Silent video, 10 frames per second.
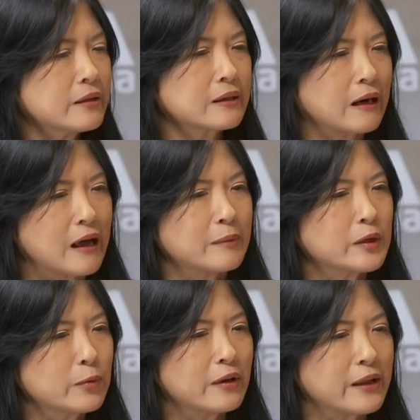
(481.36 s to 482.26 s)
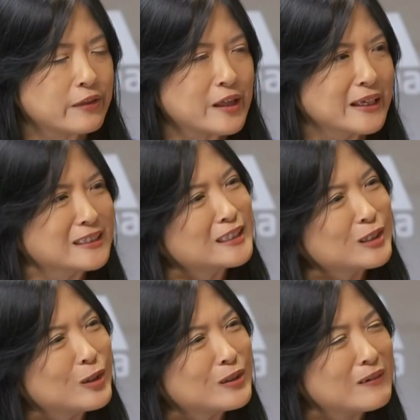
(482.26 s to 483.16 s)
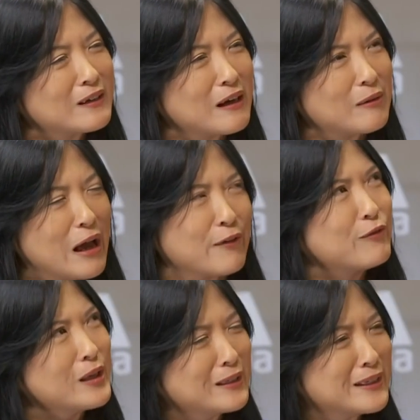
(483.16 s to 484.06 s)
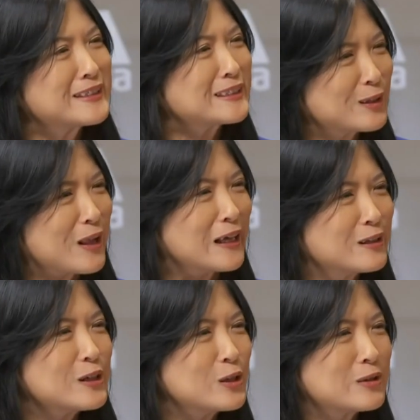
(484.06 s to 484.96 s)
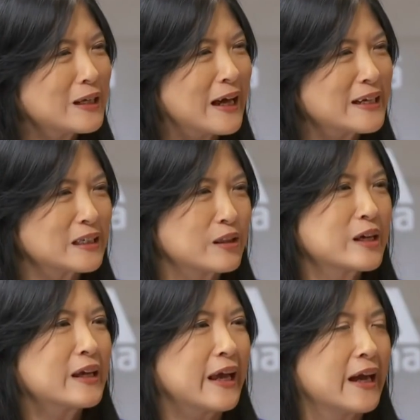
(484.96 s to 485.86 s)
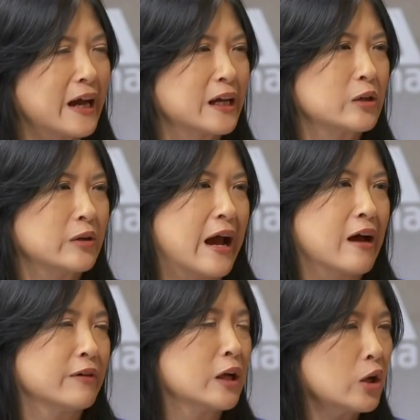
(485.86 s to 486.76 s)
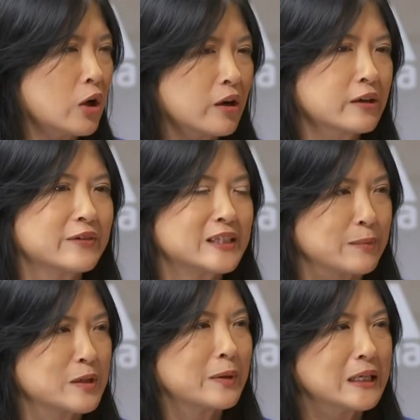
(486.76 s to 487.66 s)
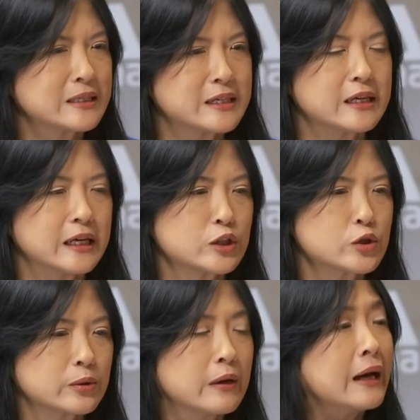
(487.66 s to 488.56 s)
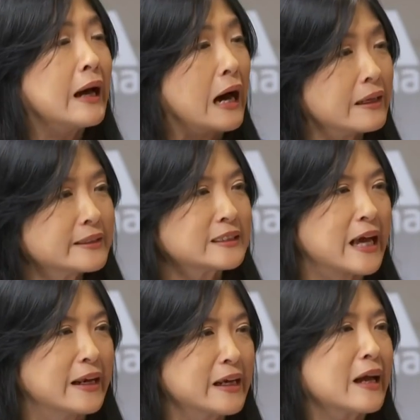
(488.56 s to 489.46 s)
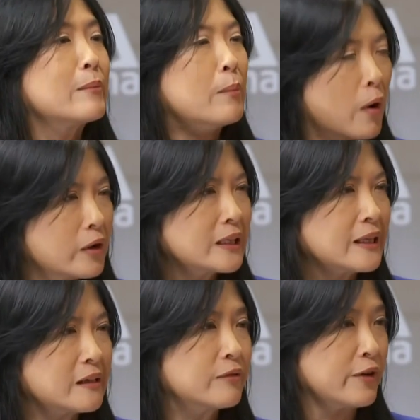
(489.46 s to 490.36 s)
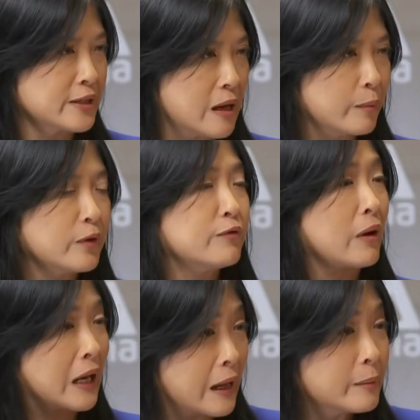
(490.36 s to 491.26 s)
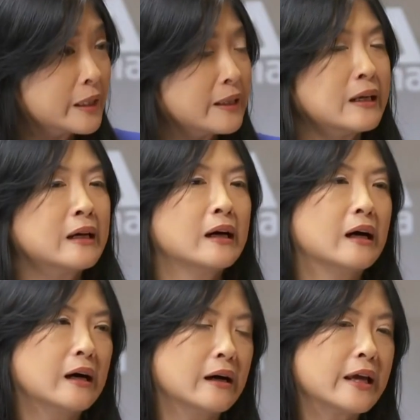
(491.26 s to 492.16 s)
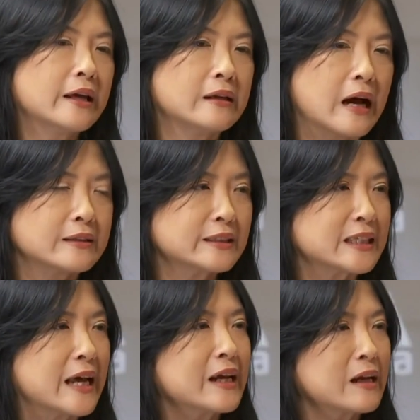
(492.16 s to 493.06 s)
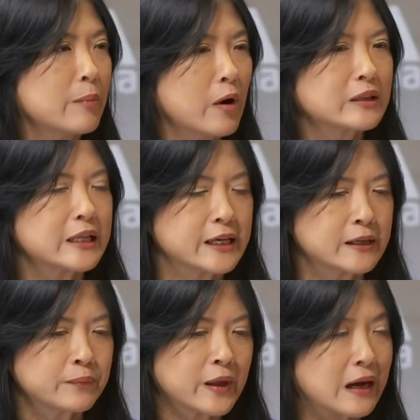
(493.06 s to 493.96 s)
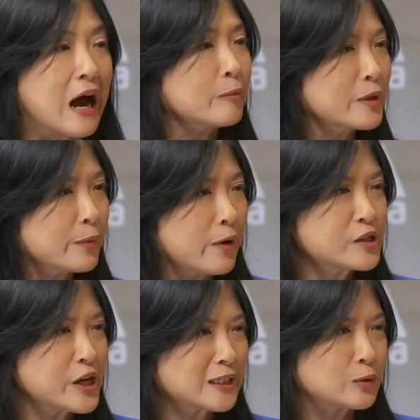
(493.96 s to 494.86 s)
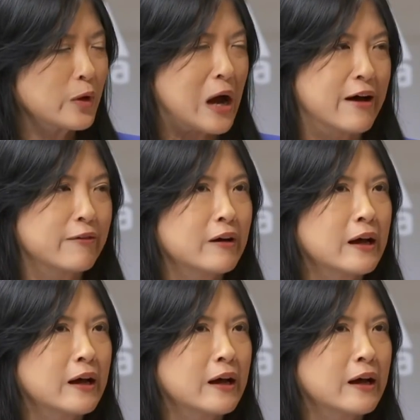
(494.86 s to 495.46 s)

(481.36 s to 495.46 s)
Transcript: the climate world, I think it's still I feel it's still underutilized. I think AI could have a lot of adaptability into understanding and modeling, for example, for climate. Uh, in understanding and modeling carbon projects, we have